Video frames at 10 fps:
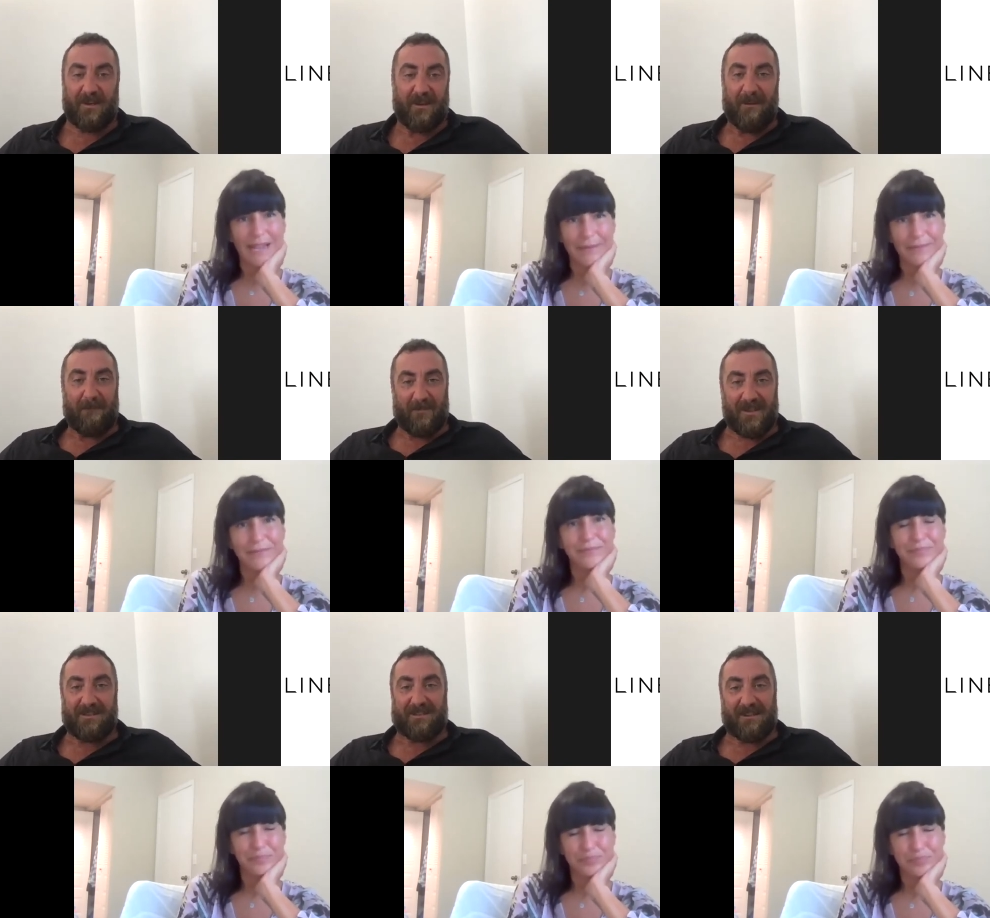Speaker 1: yeah.
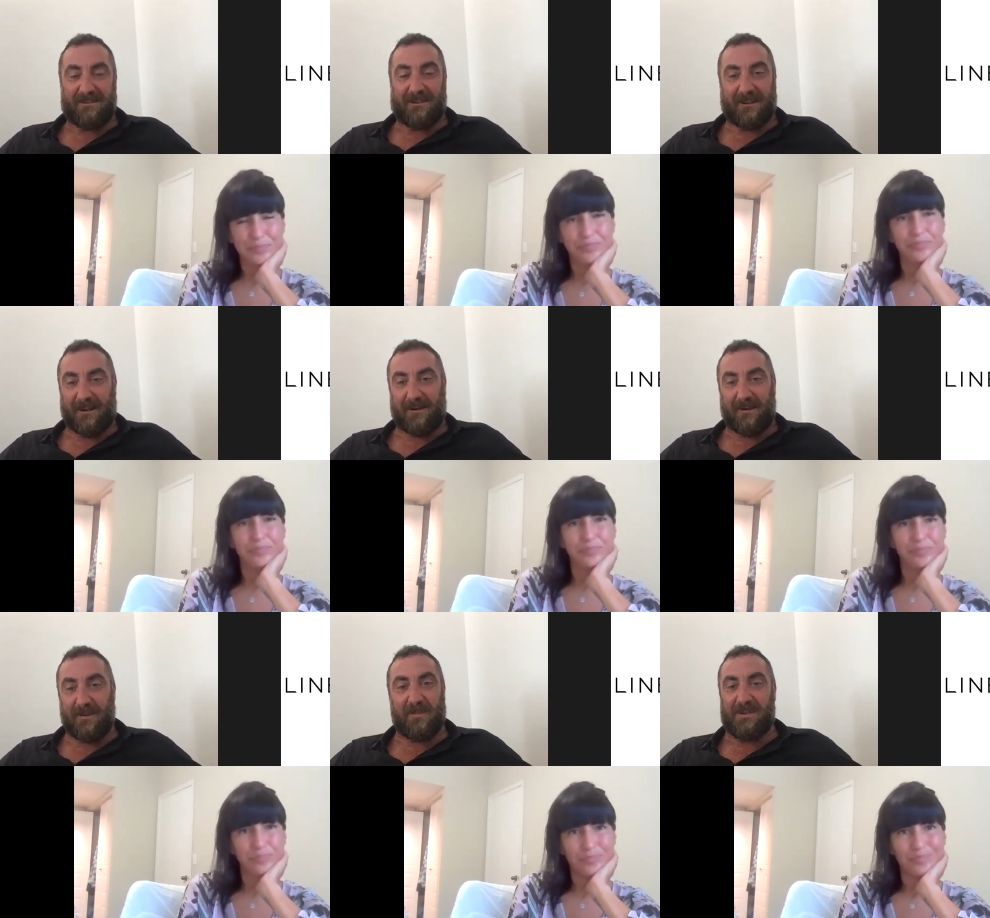these things are, are going
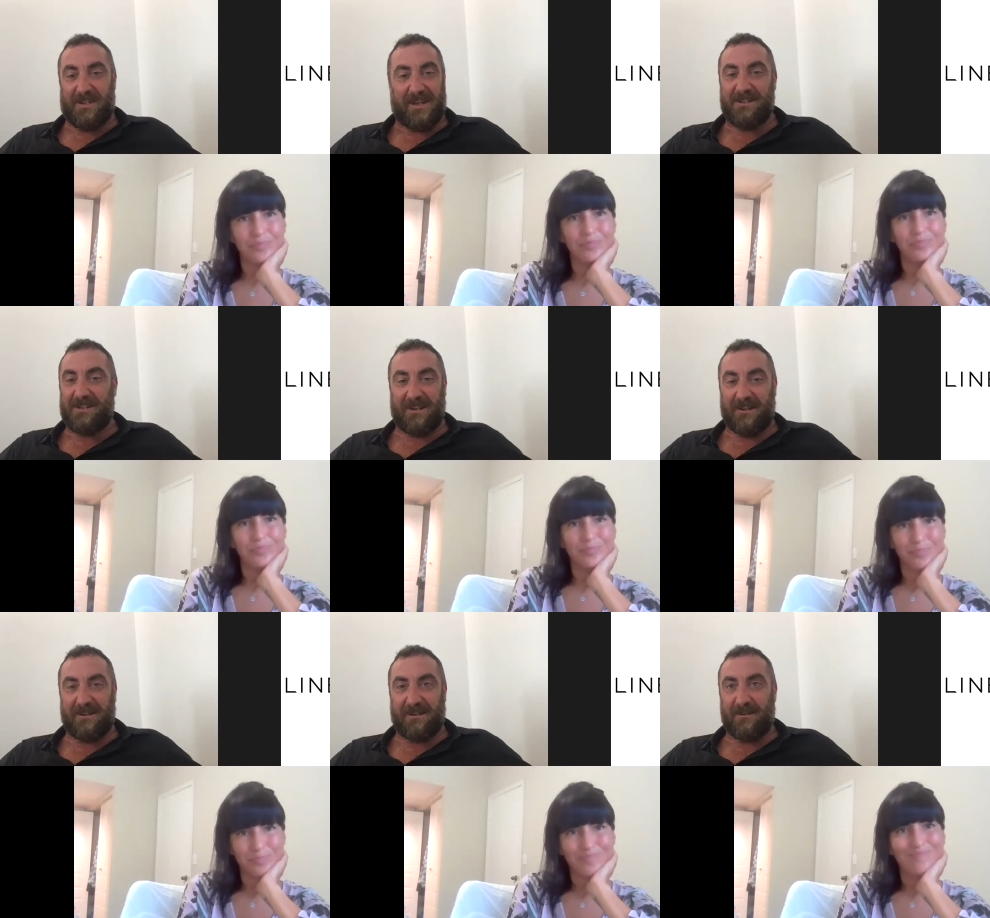to be changing
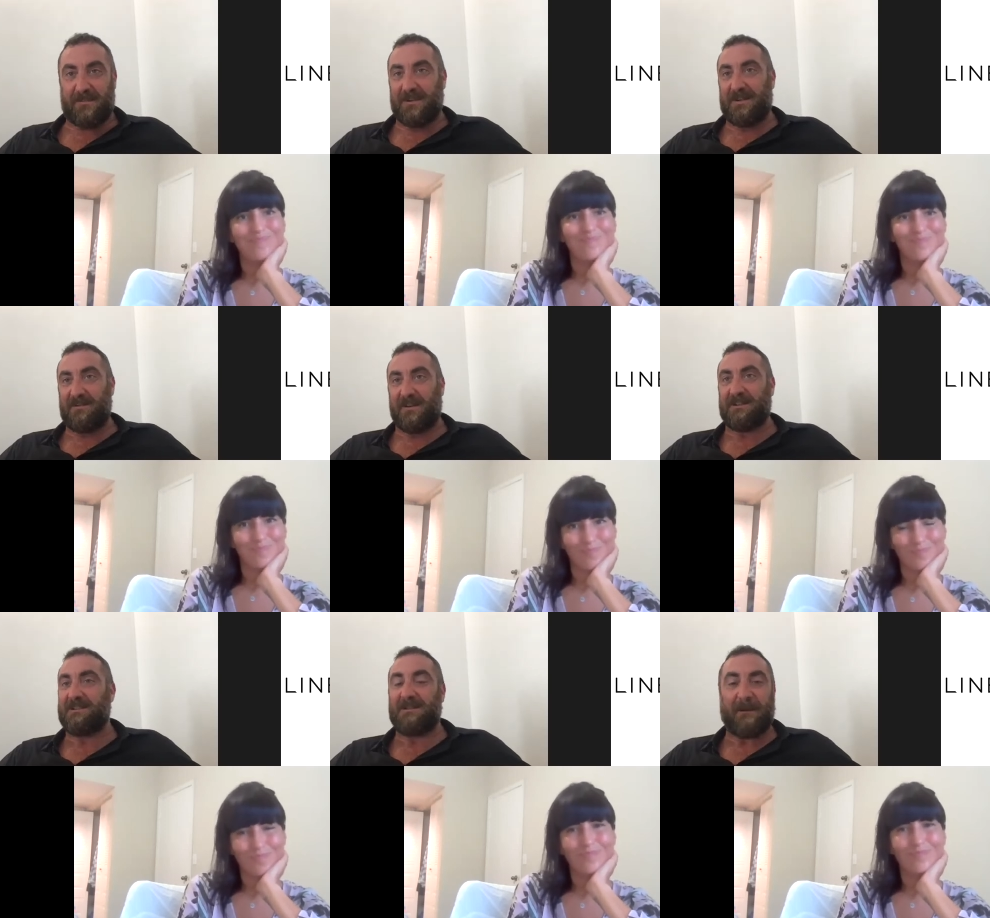uh, pretty
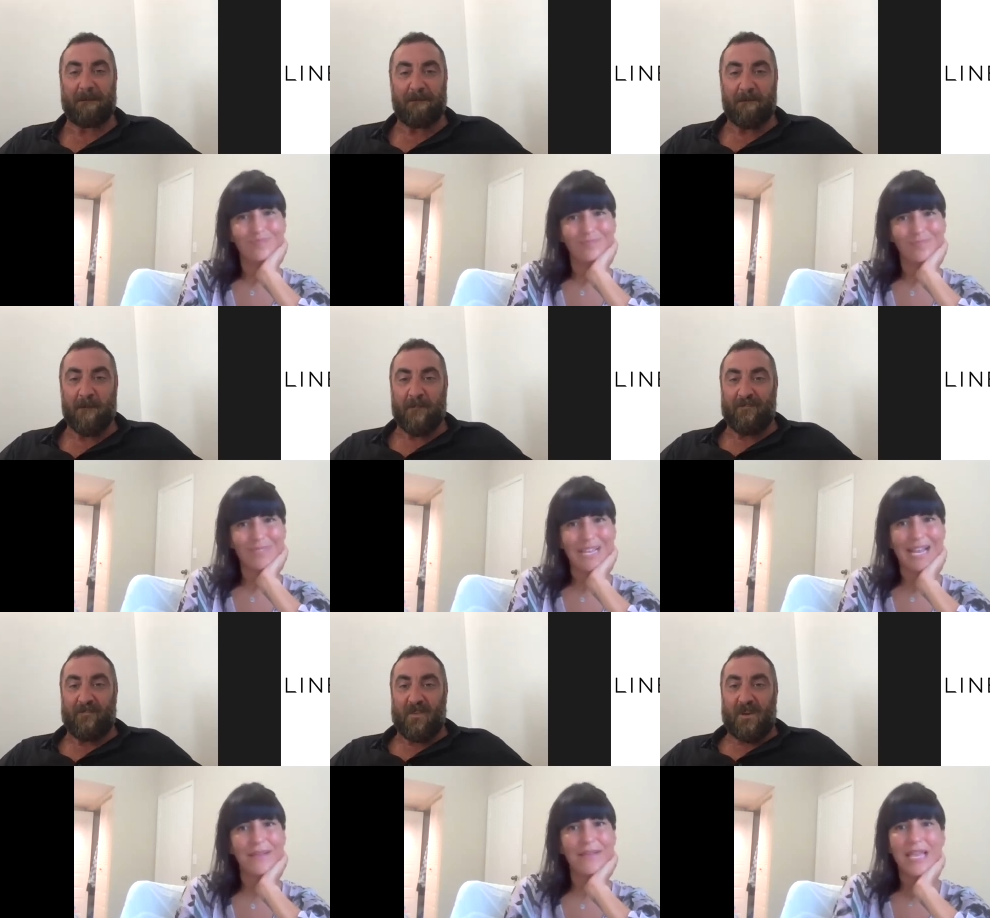
Speaker 2: fast
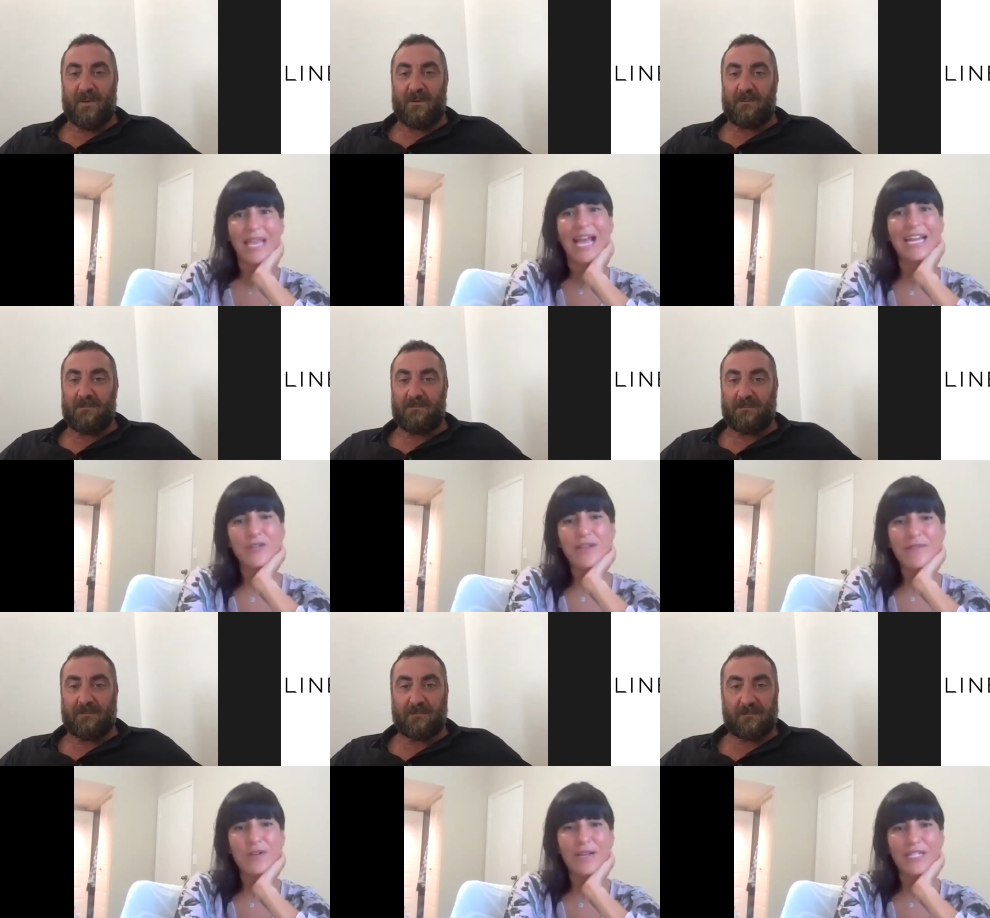yeah i do
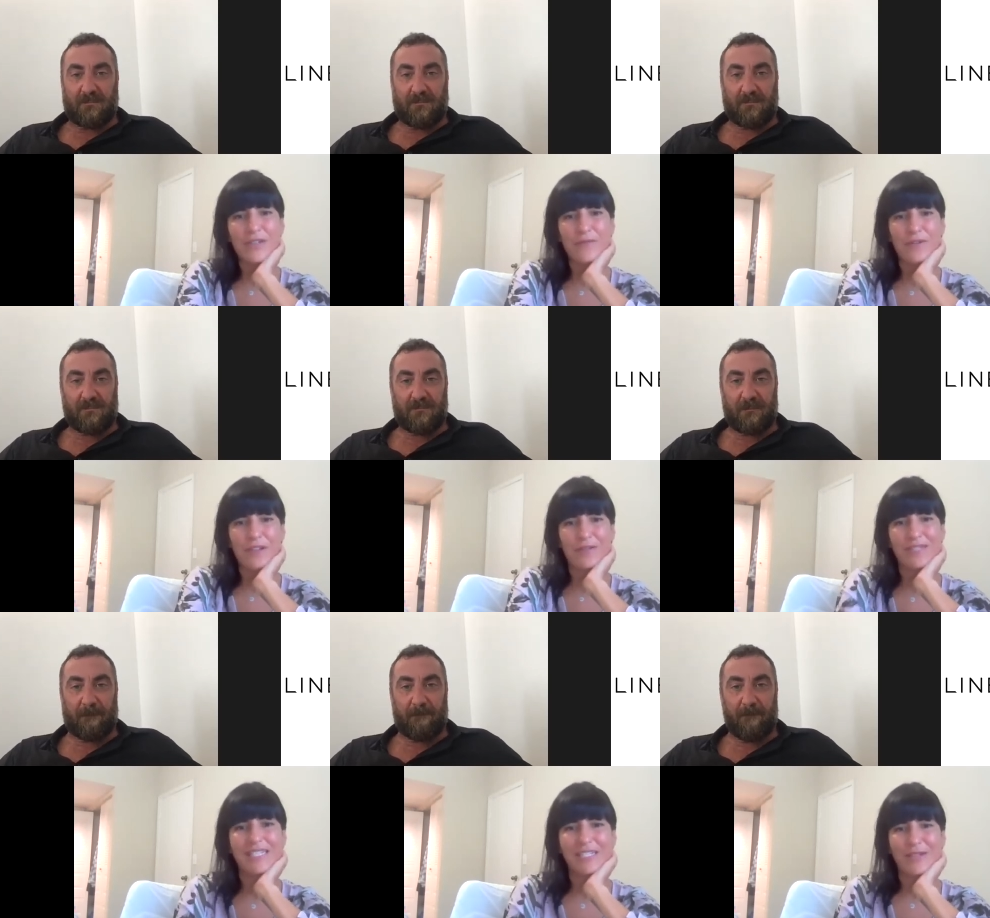have a question for you
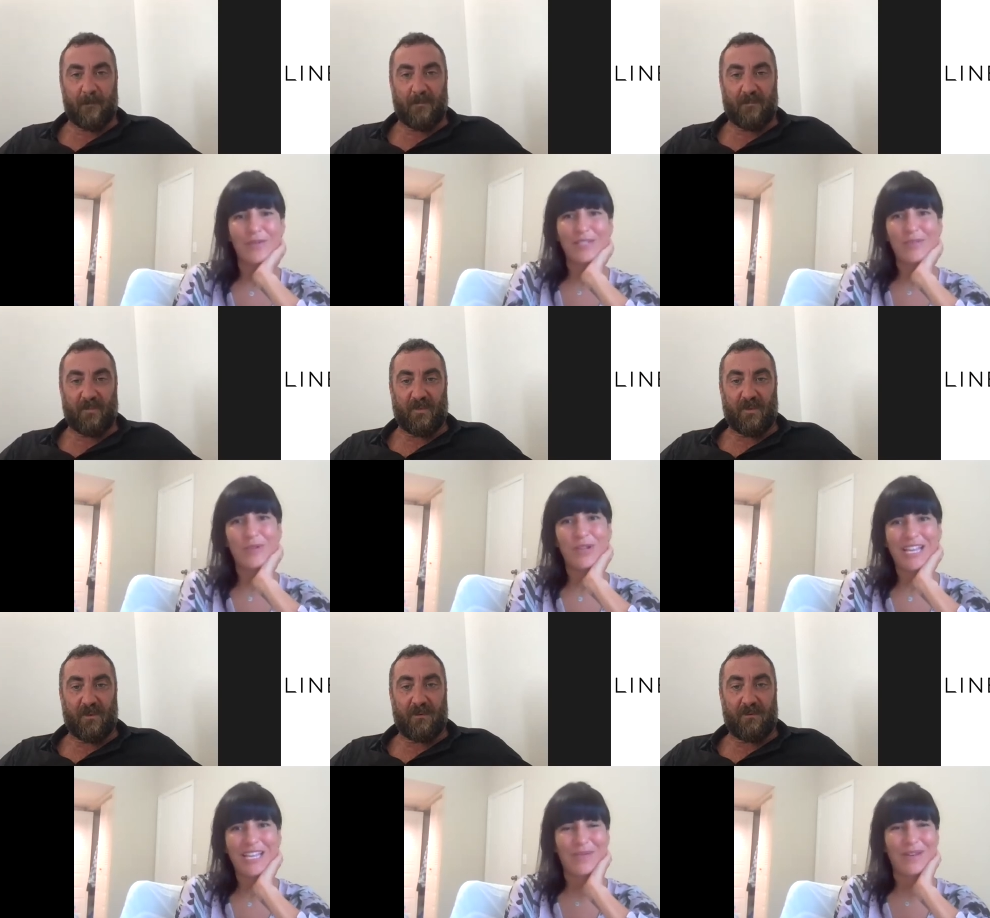since no one's
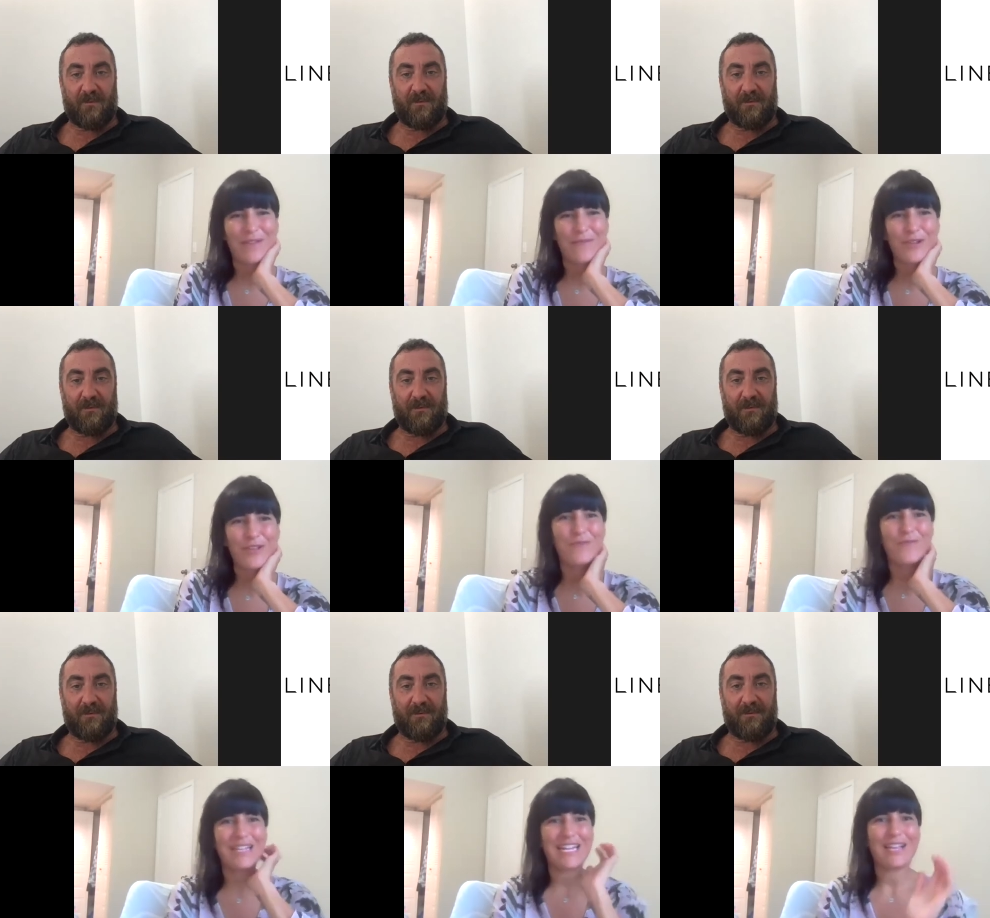putting a q&a for you
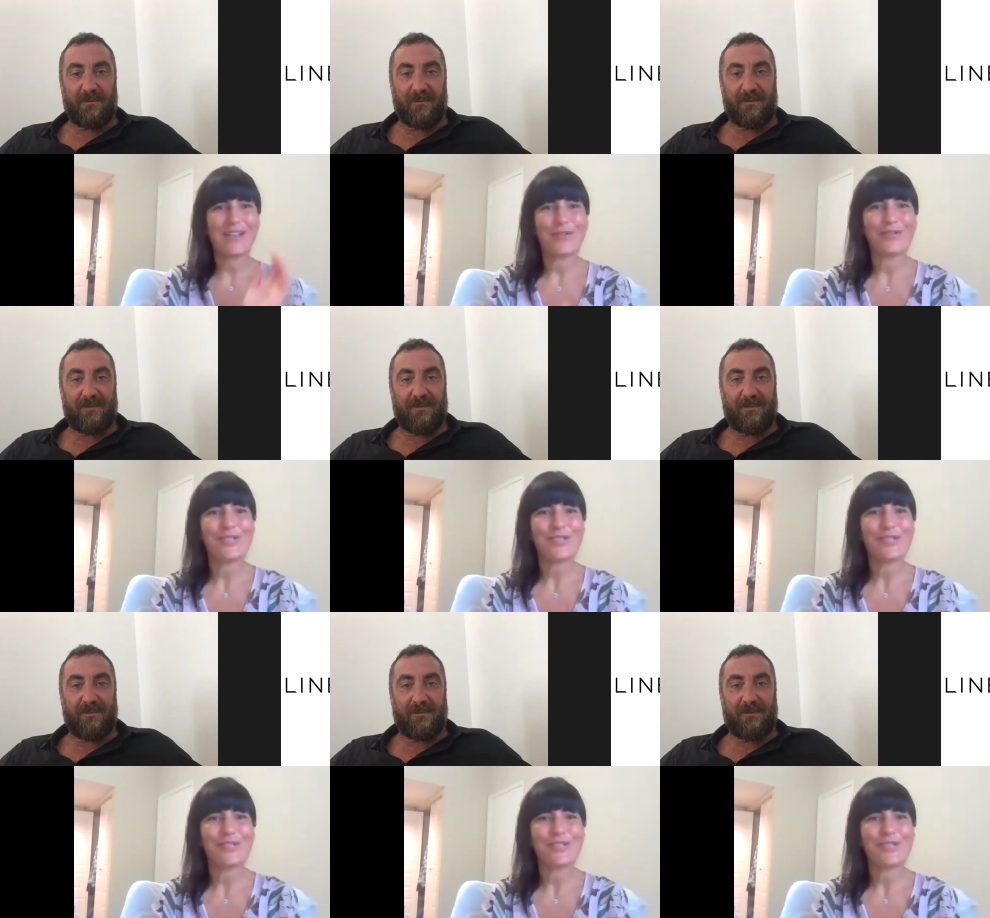federico